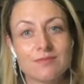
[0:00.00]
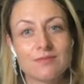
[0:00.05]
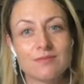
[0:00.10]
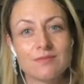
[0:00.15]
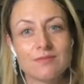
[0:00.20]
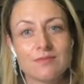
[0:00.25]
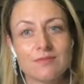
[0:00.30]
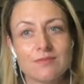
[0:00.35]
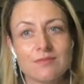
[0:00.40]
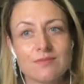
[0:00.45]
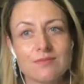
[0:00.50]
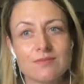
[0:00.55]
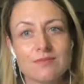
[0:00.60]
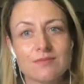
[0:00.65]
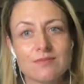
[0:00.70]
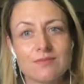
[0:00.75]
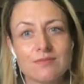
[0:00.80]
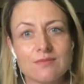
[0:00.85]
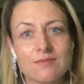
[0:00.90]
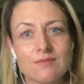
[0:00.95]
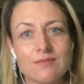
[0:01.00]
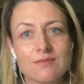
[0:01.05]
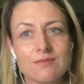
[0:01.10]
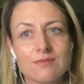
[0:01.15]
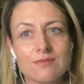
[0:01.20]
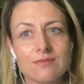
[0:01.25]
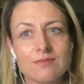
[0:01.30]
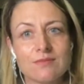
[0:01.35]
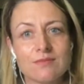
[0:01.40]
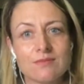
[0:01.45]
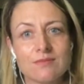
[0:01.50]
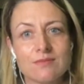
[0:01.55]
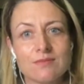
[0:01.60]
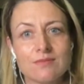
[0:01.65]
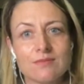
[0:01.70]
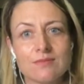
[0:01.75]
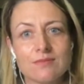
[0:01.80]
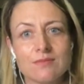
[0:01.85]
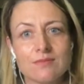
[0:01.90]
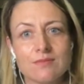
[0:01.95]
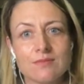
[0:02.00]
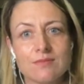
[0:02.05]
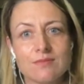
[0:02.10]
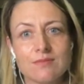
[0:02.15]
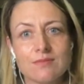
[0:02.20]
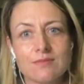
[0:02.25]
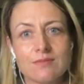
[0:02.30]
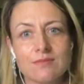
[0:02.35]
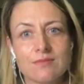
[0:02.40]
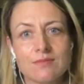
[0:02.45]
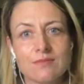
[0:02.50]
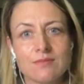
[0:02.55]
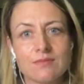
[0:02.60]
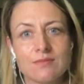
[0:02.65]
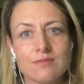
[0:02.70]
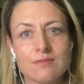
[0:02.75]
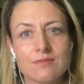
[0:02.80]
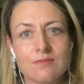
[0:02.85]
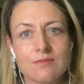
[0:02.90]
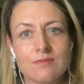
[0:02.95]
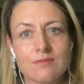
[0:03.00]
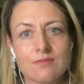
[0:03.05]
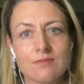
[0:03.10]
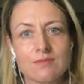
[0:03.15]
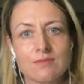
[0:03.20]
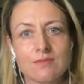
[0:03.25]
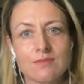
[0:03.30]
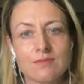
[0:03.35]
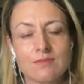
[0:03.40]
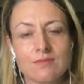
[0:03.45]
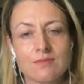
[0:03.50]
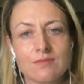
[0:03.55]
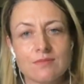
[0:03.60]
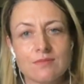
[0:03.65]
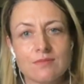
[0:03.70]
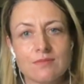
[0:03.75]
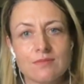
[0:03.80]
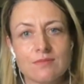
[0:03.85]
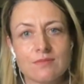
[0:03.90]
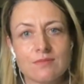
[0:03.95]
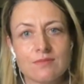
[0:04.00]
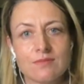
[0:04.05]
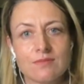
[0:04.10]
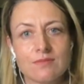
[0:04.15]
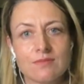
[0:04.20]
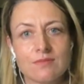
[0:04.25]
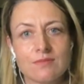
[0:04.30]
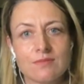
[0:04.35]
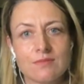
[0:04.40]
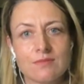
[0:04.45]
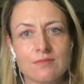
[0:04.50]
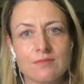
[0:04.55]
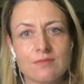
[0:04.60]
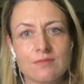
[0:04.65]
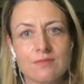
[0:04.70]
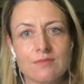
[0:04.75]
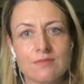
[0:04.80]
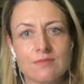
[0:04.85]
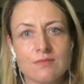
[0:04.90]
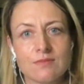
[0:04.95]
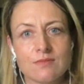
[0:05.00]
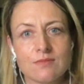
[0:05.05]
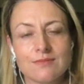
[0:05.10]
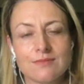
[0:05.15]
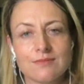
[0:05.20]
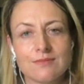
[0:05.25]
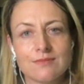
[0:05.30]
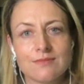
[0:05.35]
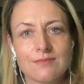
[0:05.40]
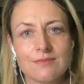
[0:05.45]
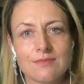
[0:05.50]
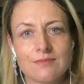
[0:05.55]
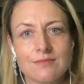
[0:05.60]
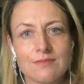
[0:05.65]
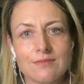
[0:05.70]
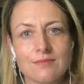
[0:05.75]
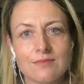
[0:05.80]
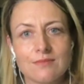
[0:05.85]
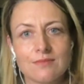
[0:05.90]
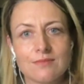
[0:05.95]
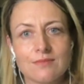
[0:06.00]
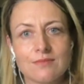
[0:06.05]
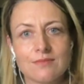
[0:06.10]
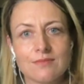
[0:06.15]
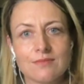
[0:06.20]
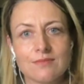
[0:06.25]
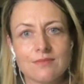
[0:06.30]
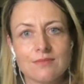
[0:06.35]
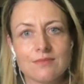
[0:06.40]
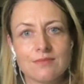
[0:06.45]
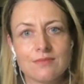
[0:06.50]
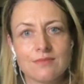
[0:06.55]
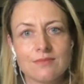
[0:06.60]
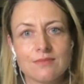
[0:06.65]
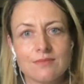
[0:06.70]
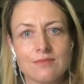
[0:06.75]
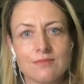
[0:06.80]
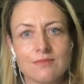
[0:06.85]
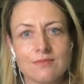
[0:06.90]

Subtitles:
(silent)